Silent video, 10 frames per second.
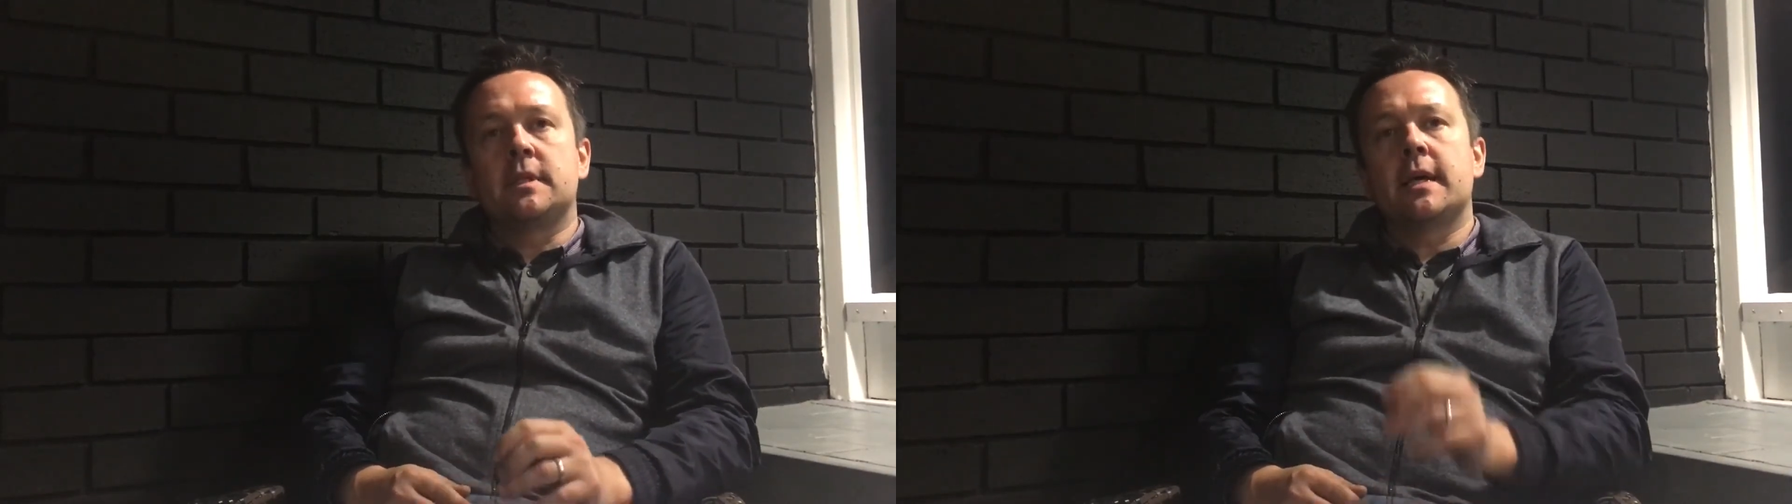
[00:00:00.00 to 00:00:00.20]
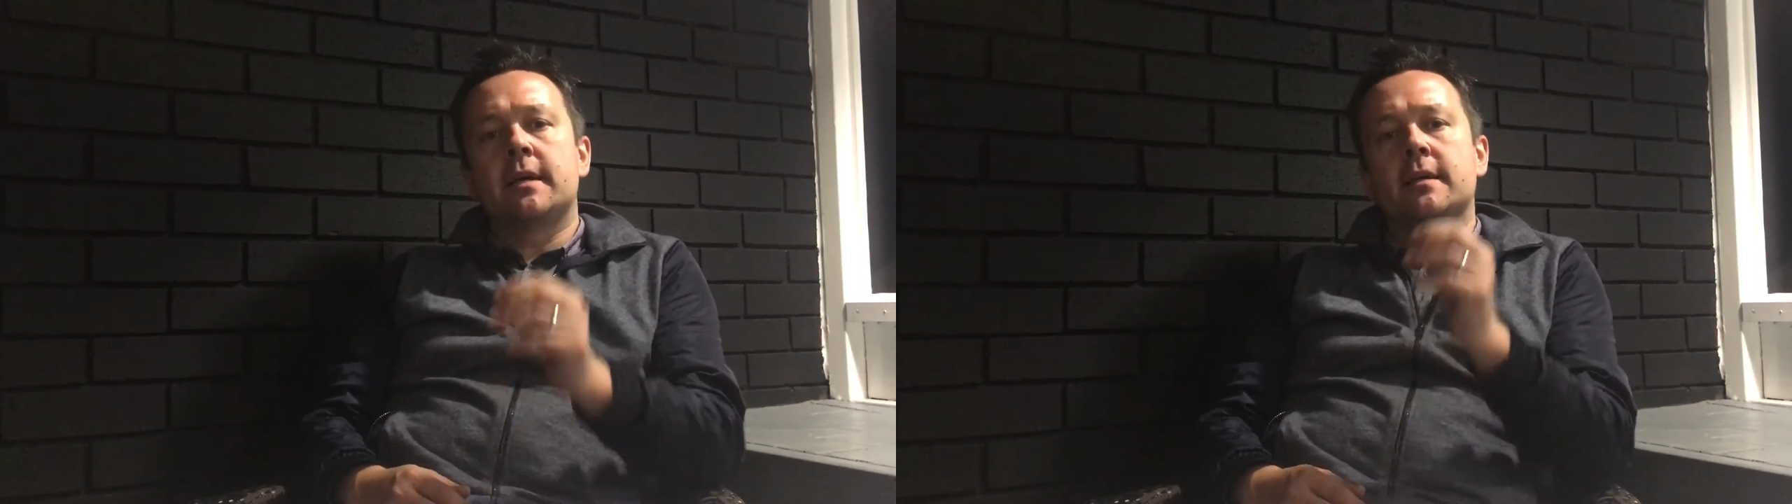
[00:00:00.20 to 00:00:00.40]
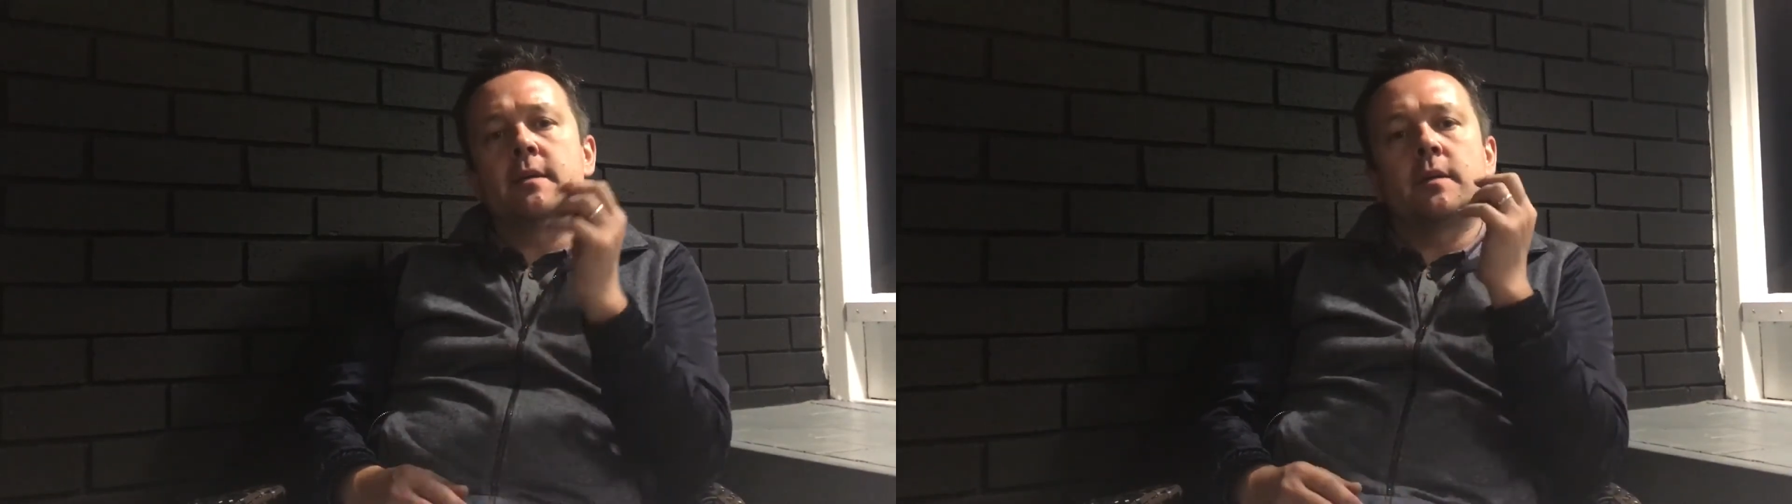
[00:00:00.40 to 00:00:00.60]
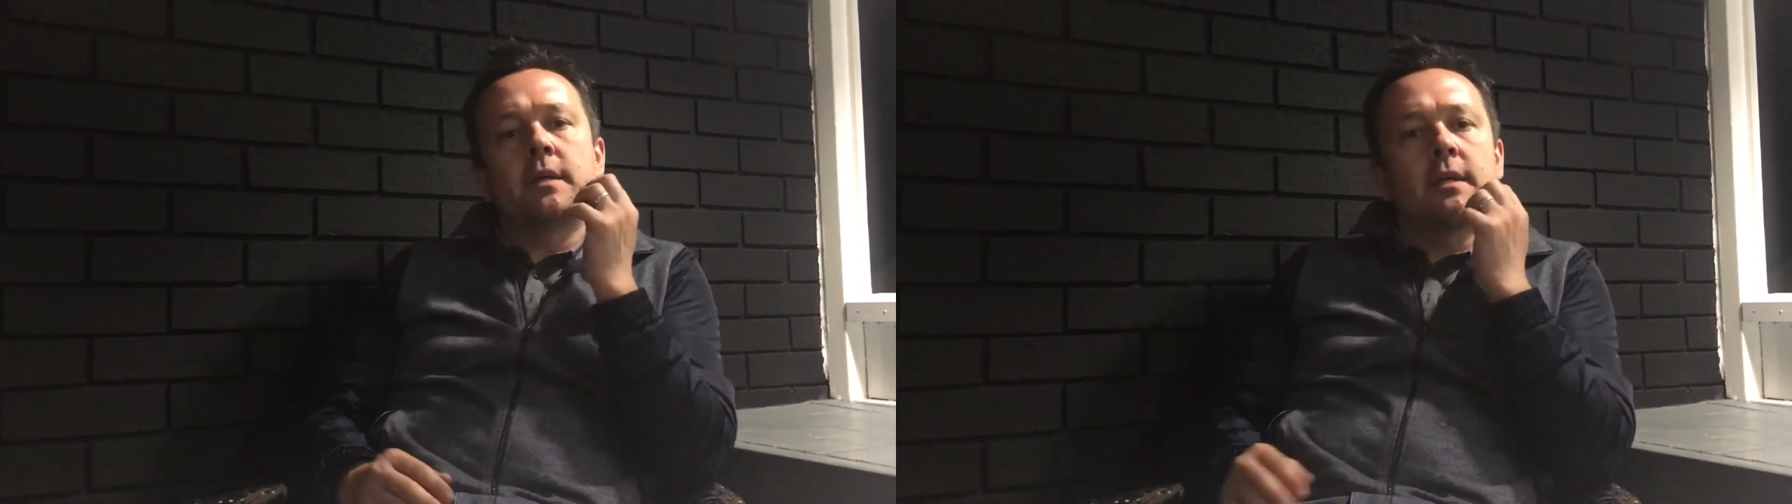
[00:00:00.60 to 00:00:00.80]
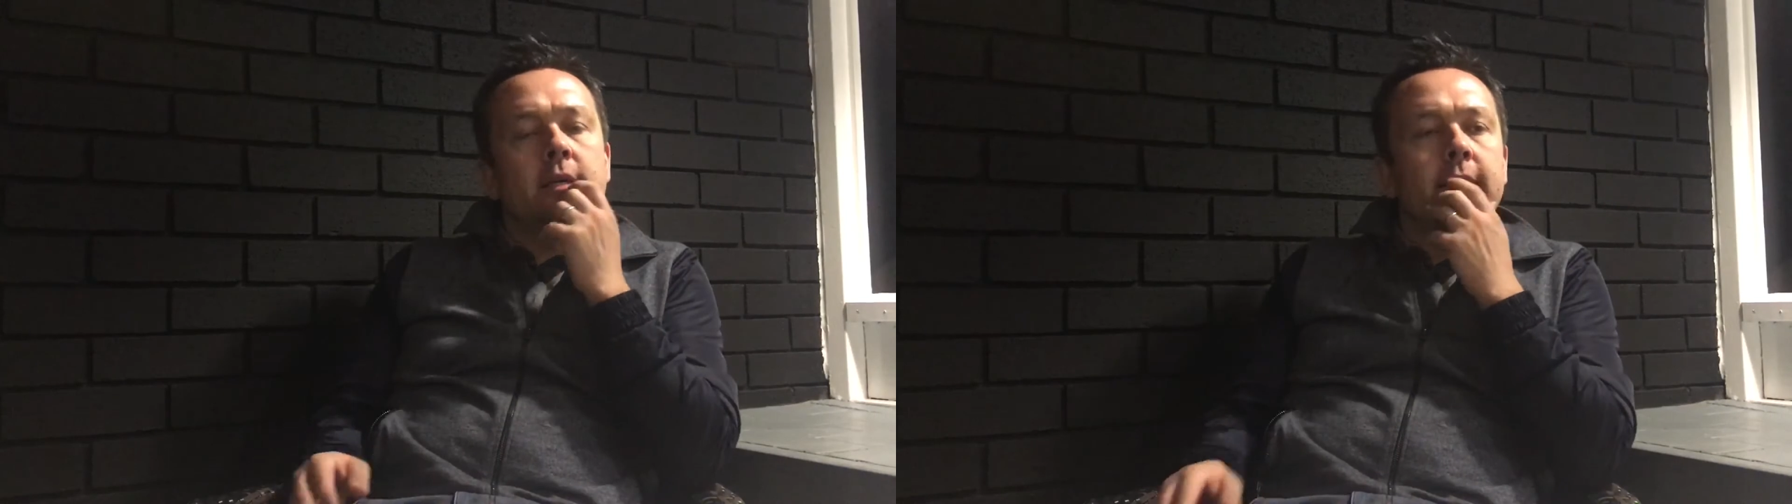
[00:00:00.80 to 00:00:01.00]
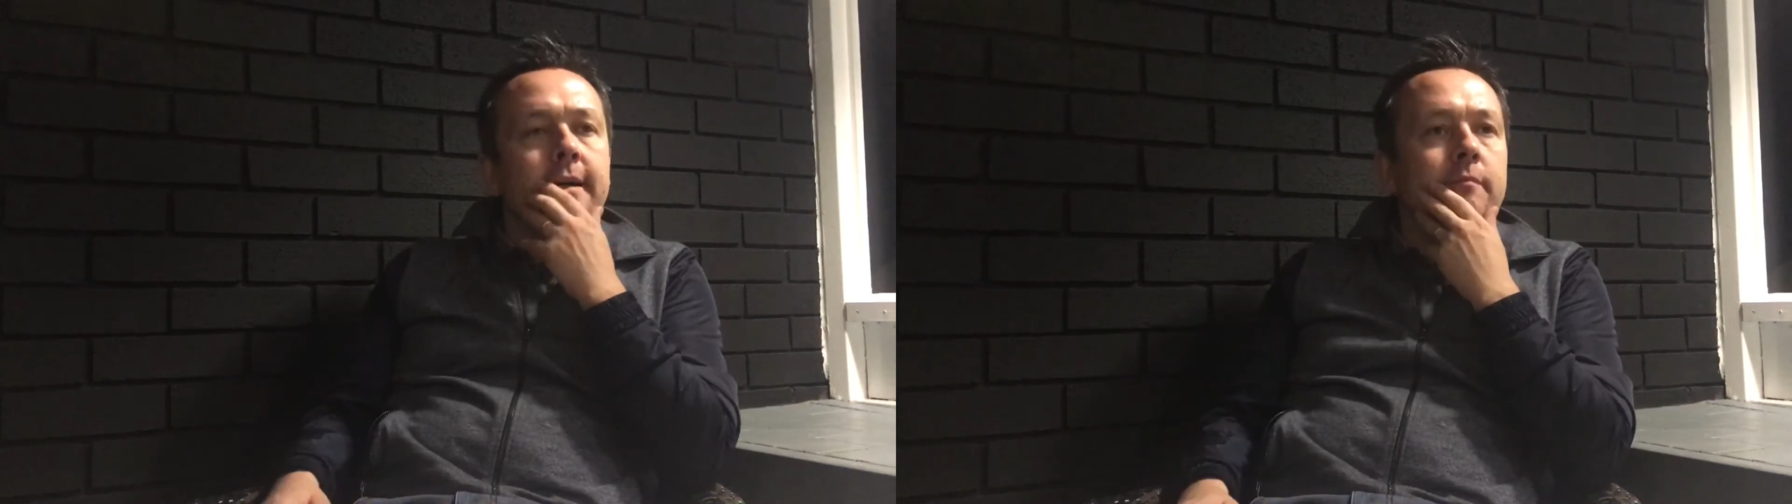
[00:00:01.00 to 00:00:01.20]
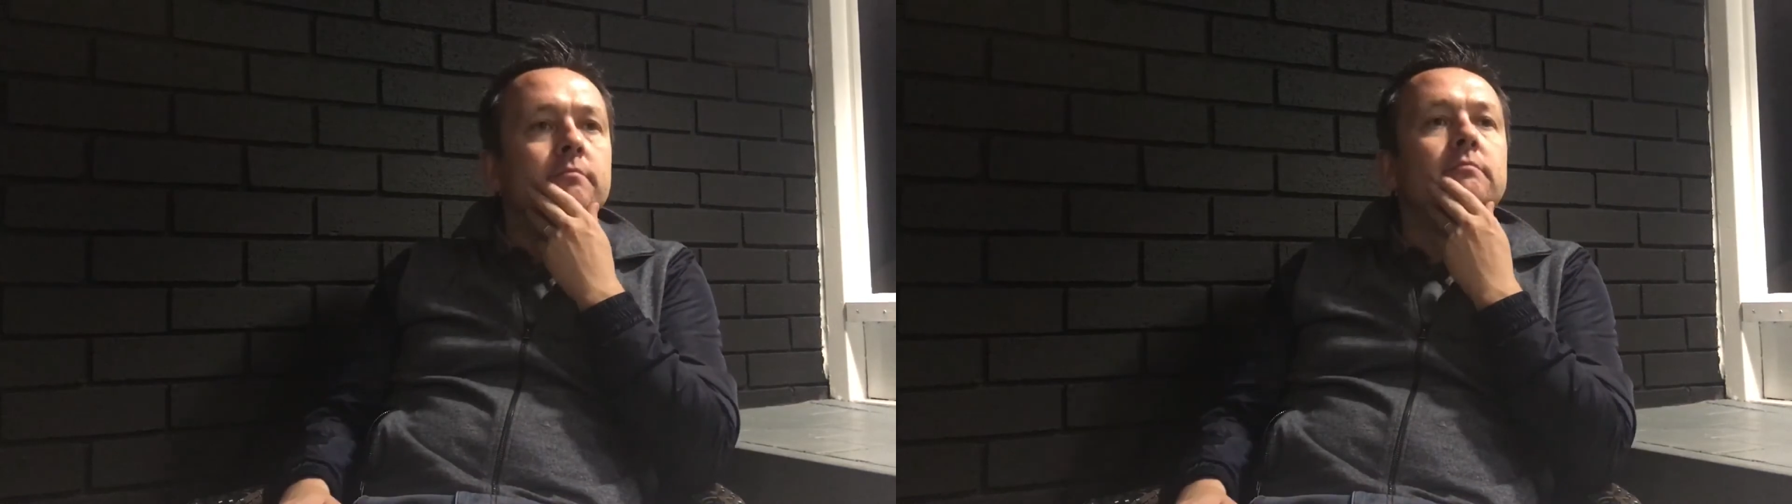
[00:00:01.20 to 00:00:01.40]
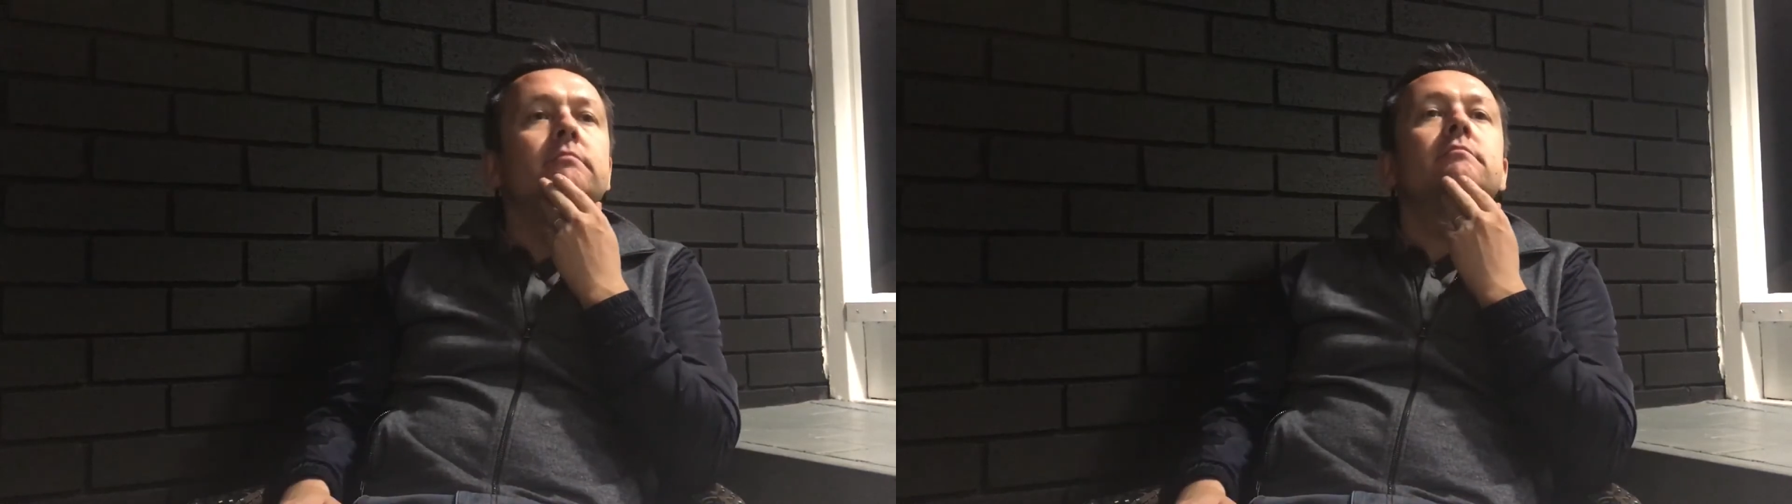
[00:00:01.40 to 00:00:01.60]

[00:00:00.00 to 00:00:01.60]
Yeah, he, he um,